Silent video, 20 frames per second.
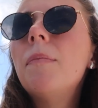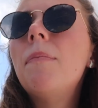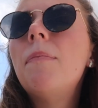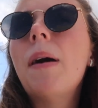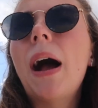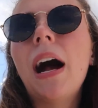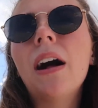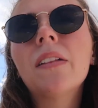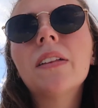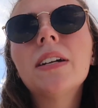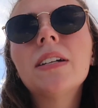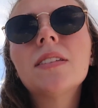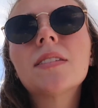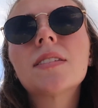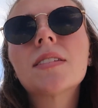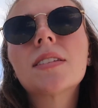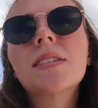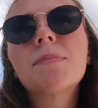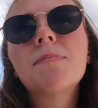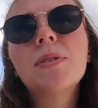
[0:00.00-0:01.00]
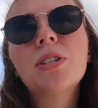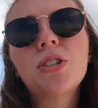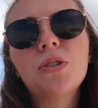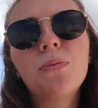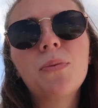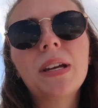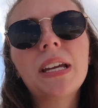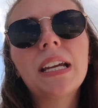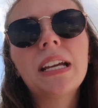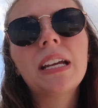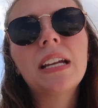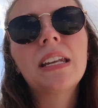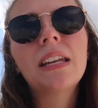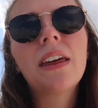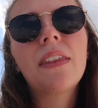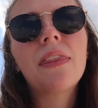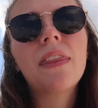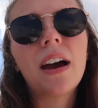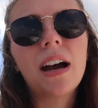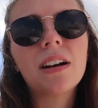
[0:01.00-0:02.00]
balance between
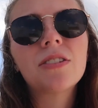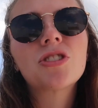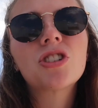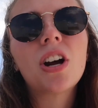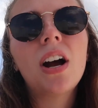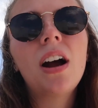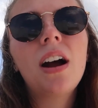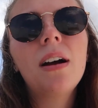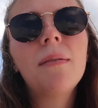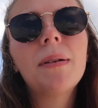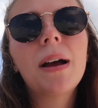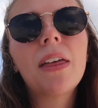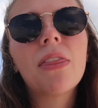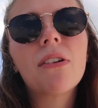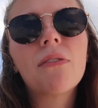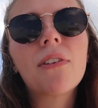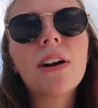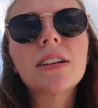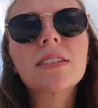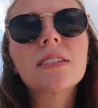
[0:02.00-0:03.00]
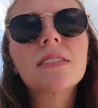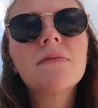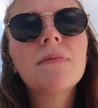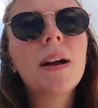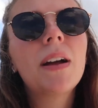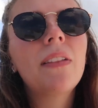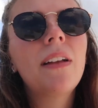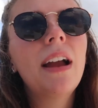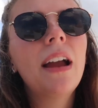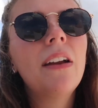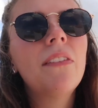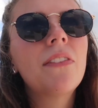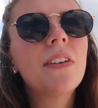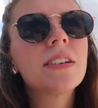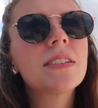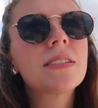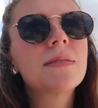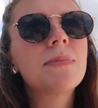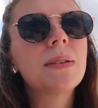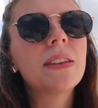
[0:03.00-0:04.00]
that job and the rest of my life
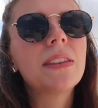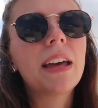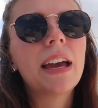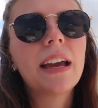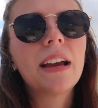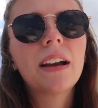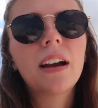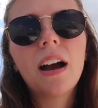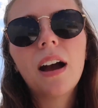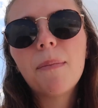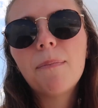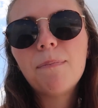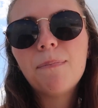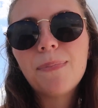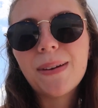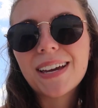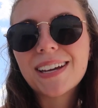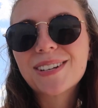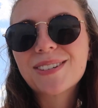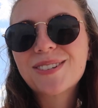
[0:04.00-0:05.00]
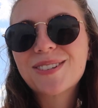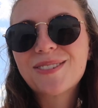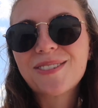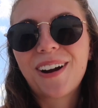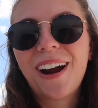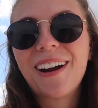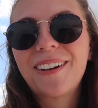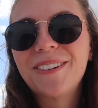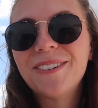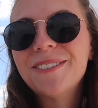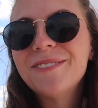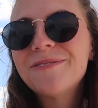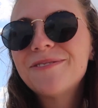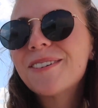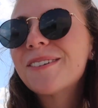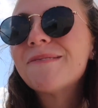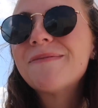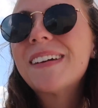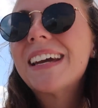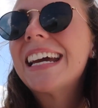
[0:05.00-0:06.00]
has been like a big struggle
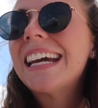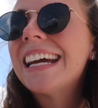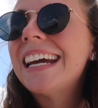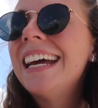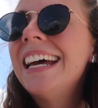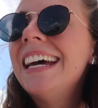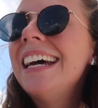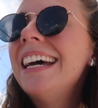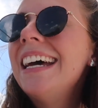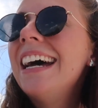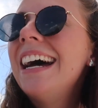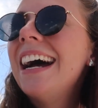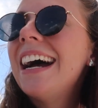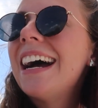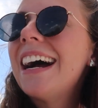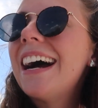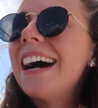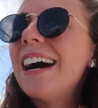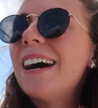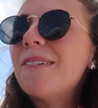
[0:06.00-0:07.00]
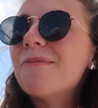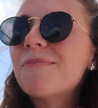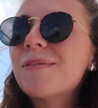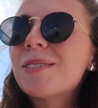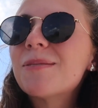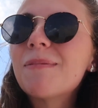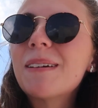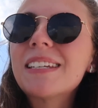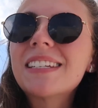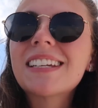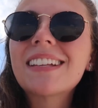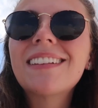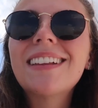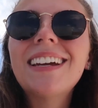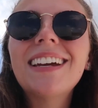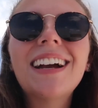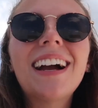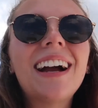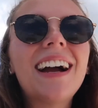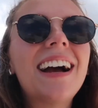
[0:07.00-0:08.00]
for me because um,
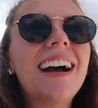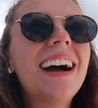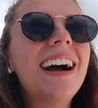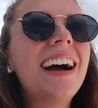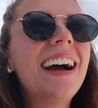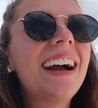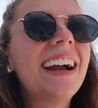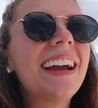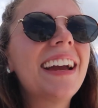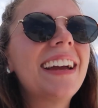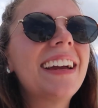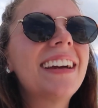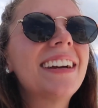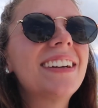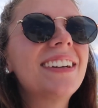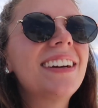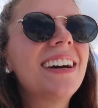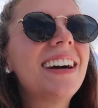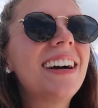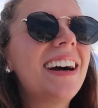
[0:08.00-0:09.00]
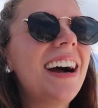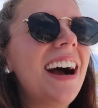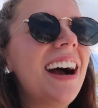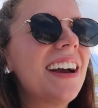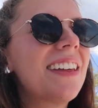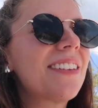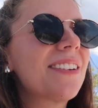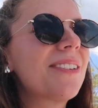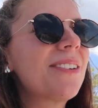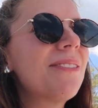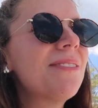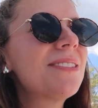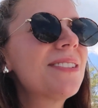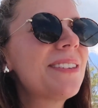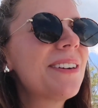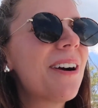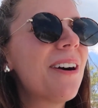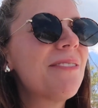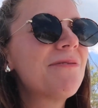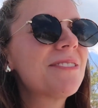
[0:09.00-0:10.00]
basically I either go into
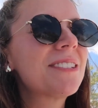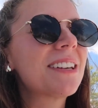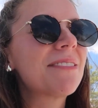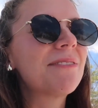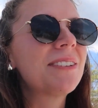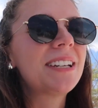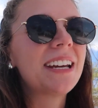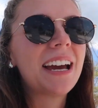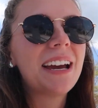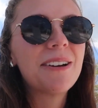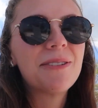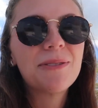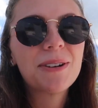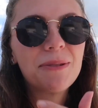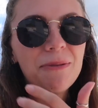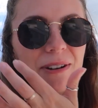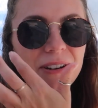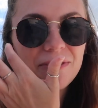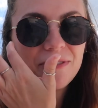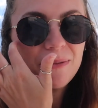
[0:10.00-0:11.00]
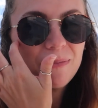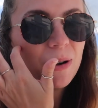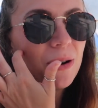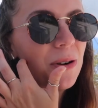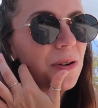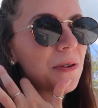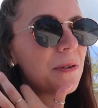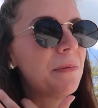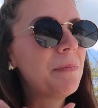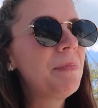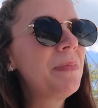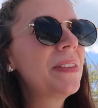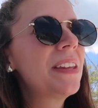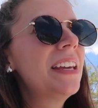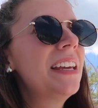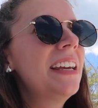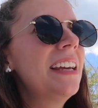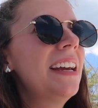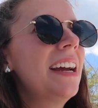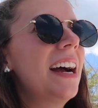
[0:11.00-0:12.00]
the office every day or work from home
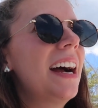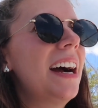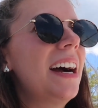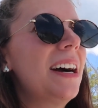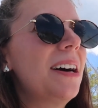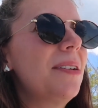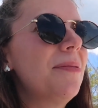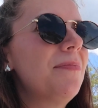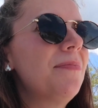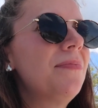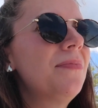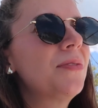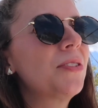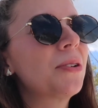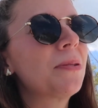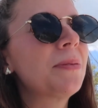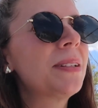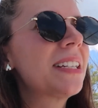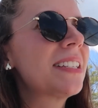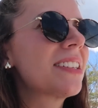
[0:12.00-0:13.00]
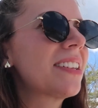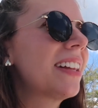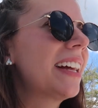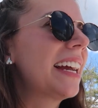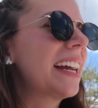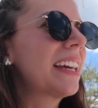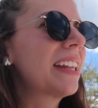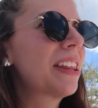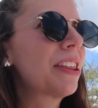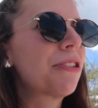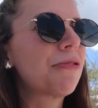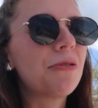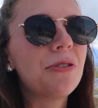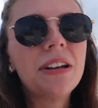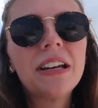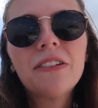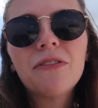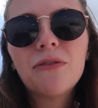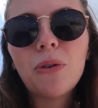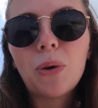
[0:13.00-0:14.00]
um, normally until like
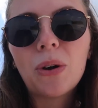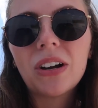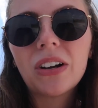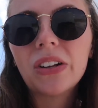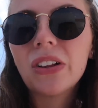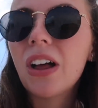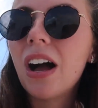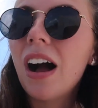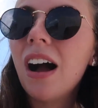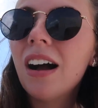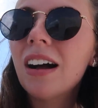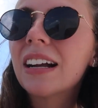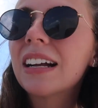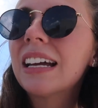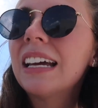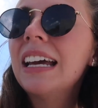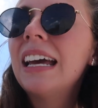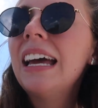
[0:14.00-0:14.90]
3 4 o'clock